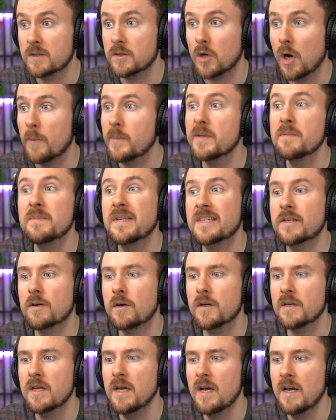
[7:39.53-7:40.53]
goblin builder
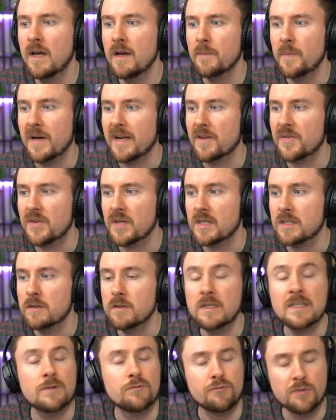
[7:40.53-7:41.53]
on, but I think you
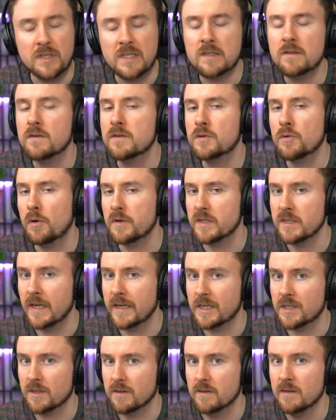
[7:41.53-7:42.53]
need really good
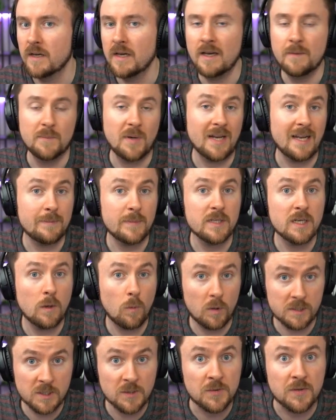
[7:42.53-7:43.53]
coordination. But let me know
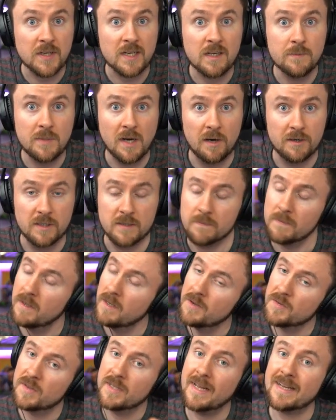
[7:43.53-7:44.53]
what you think about it.
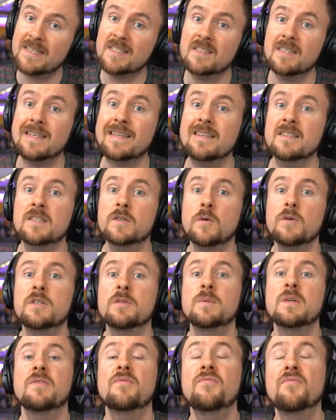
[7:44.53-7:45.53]
The next thing is going to
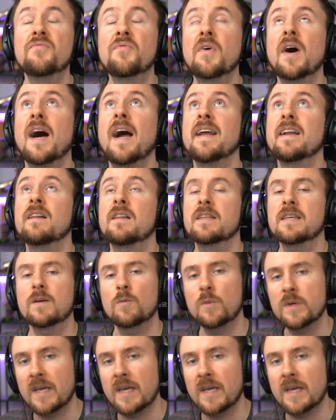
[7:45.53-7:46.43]
be, finally, we